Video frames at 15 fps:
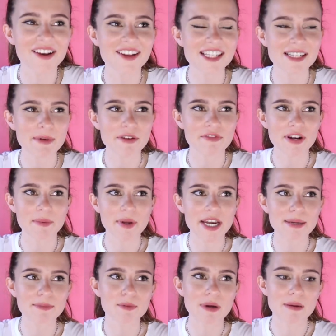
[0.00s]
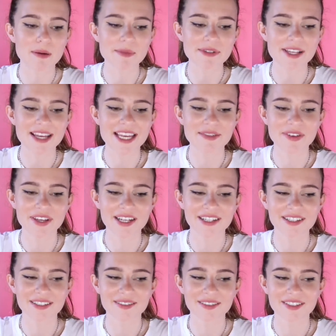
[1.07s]
the last time I freed my nipple, my mum was like,
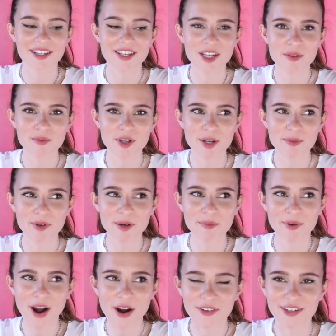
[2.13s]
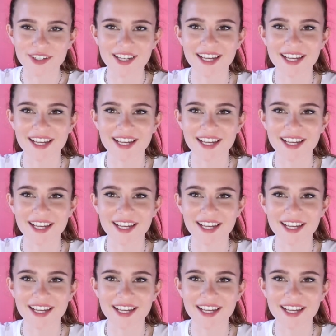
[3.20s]
Evie, can you go put a bra on?